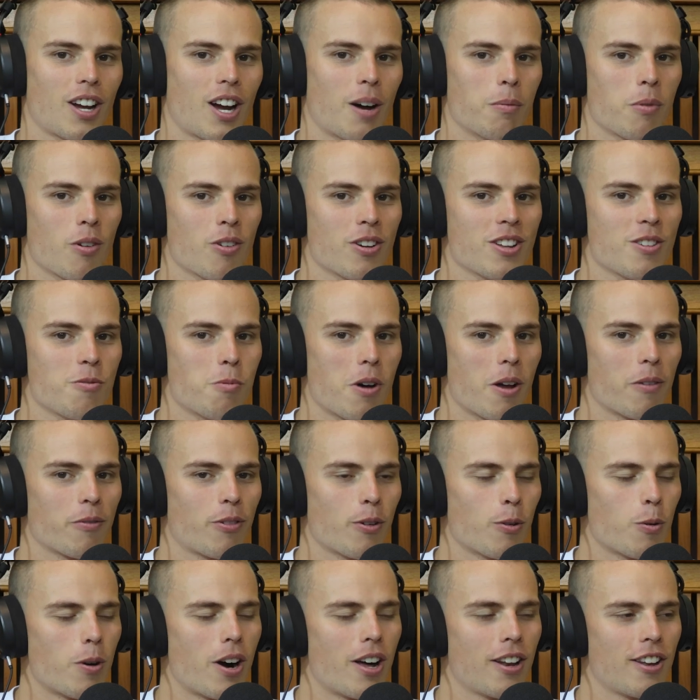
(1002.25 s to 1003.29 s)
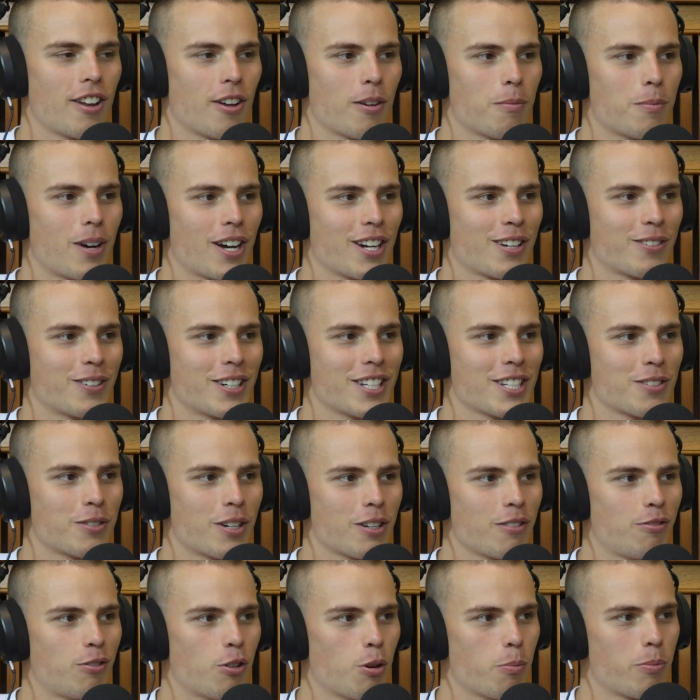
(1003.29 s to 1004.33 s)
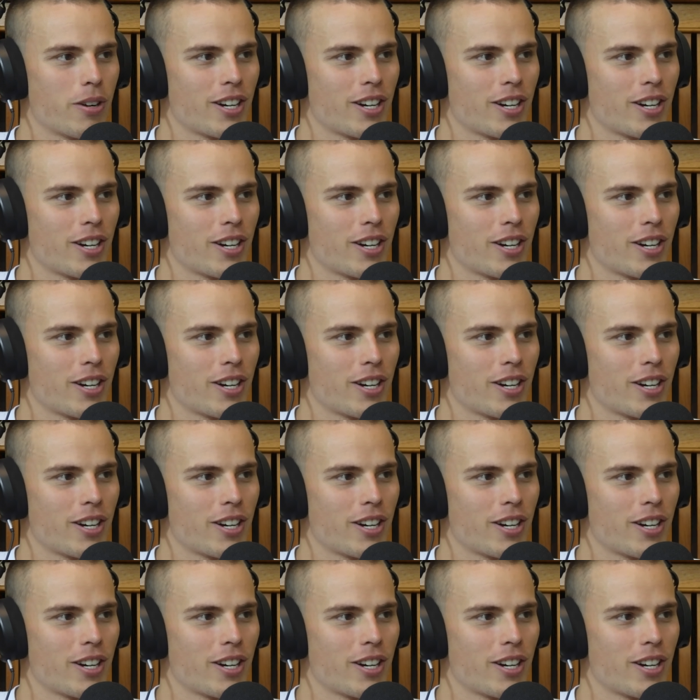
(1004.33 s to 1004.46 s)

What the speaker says: I'm already 1 for 1 on my 2024